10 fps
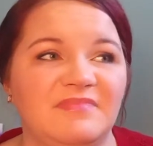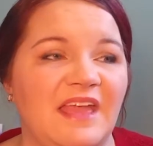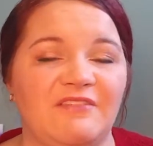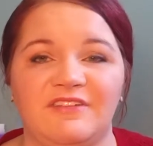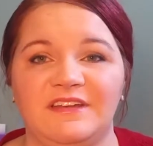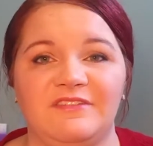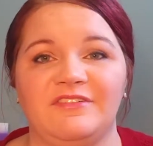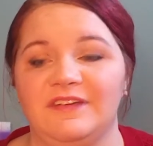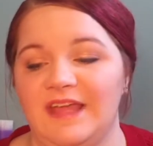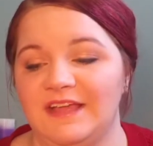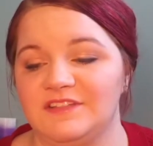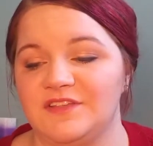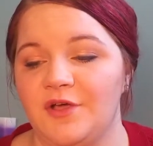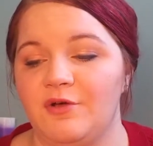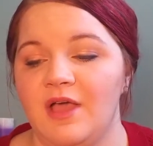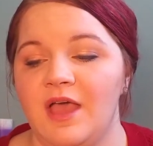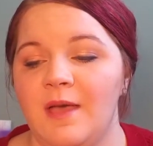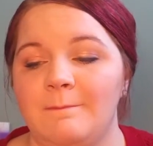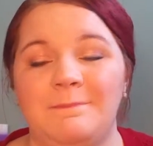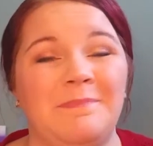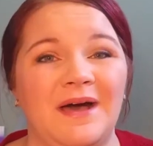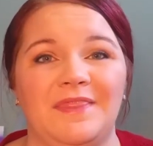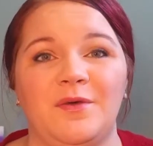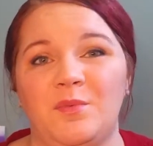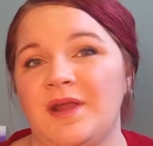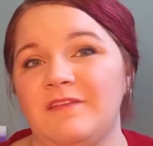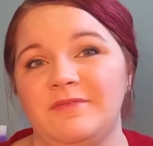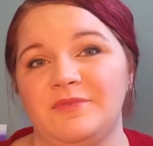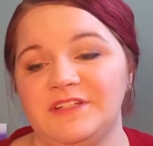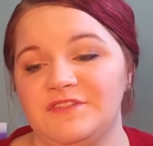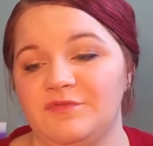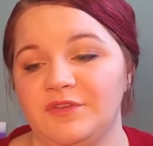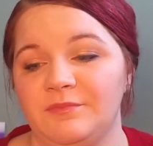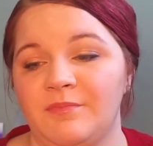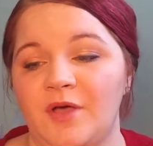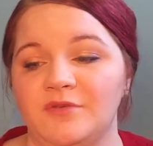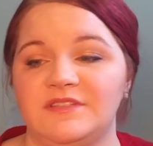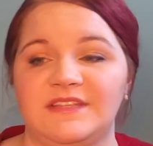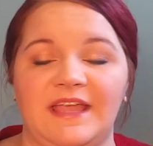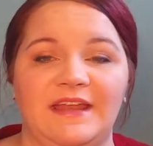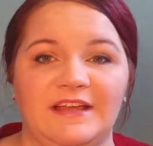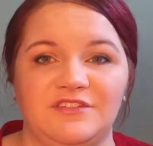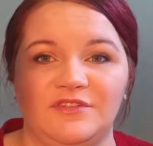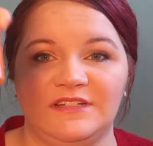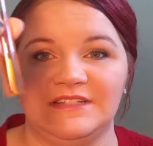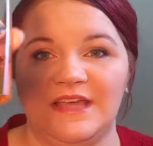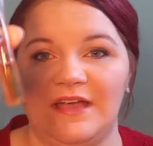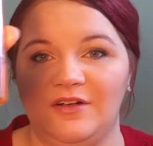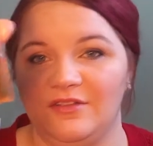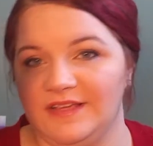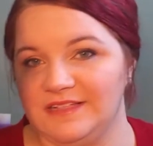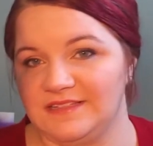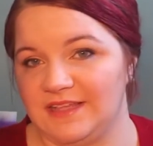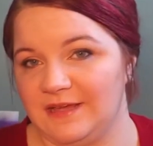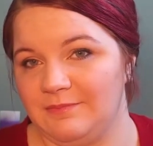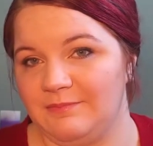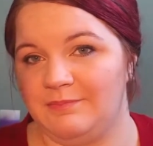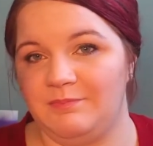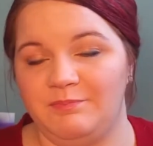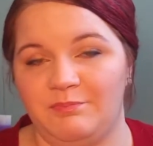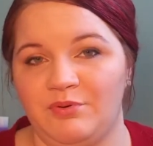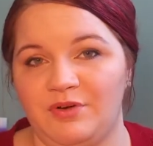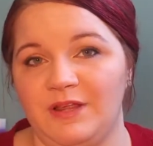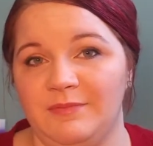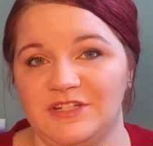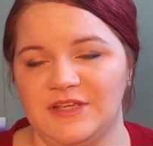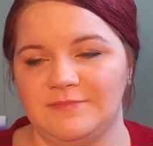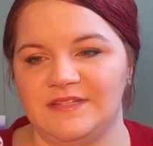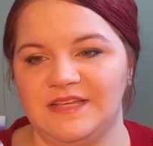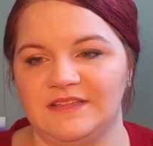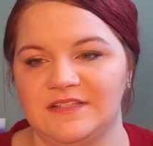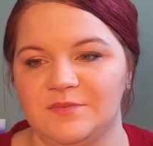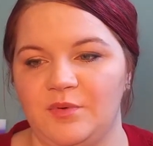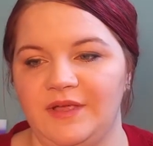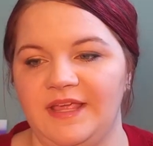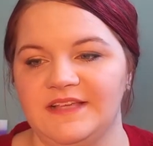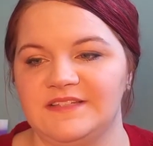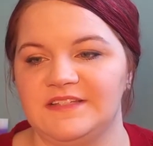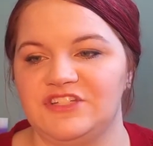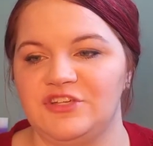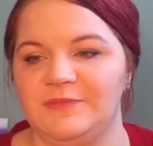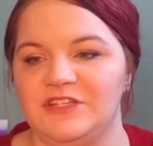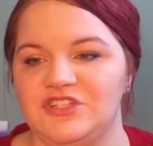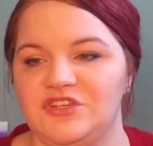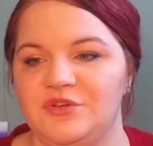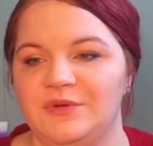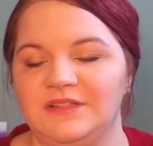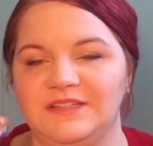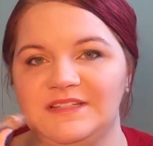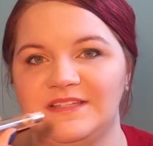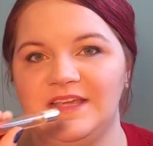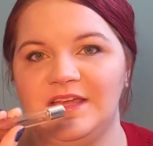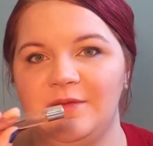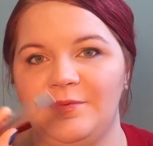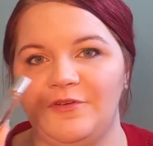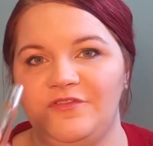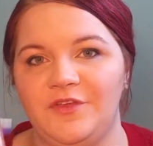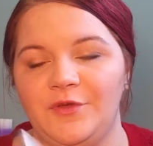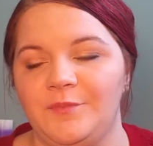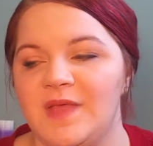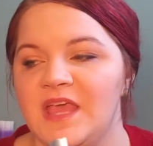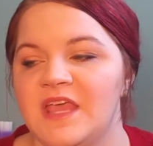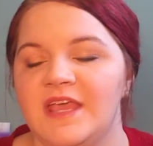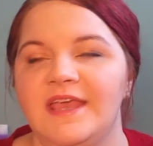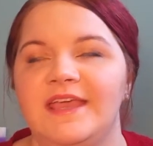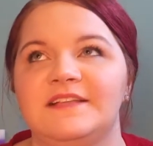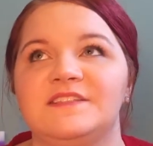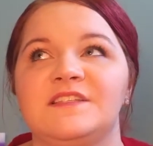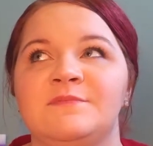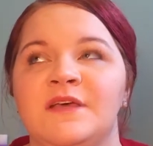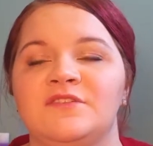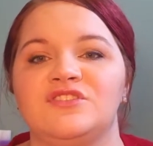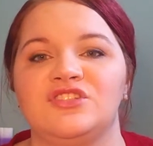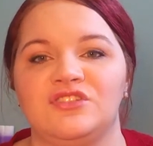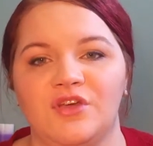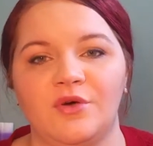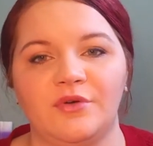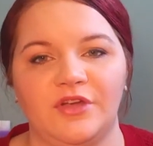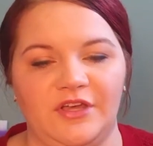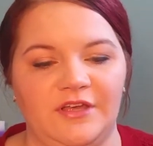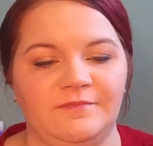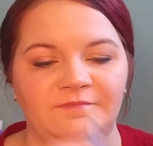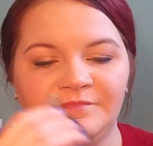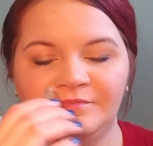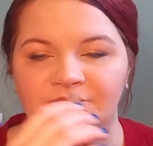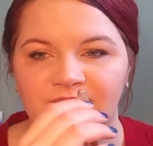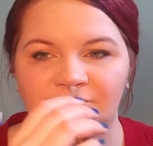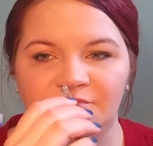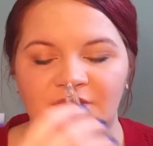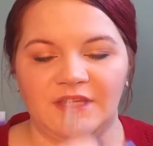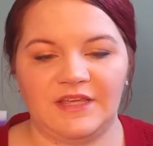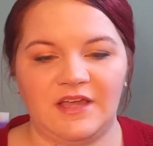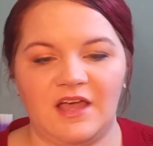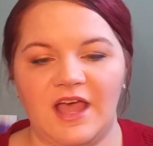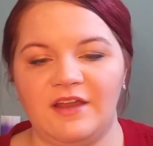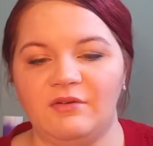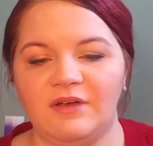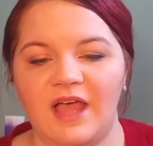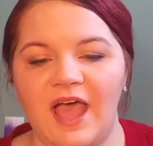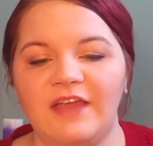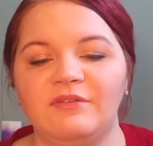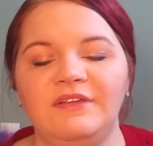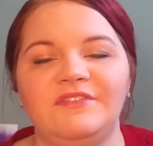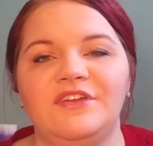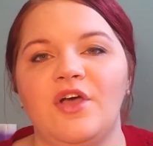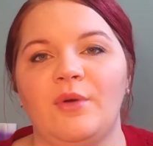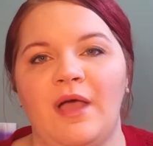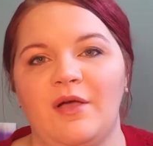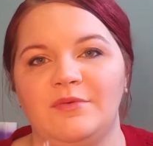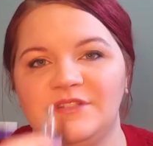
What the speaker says: every different day. So, but the one I've been reaching for the most, and as you can tell, it's like pretty much empty at this point, is the Jimmy Choo Illicit perfume. It smells so good. I don't even know how I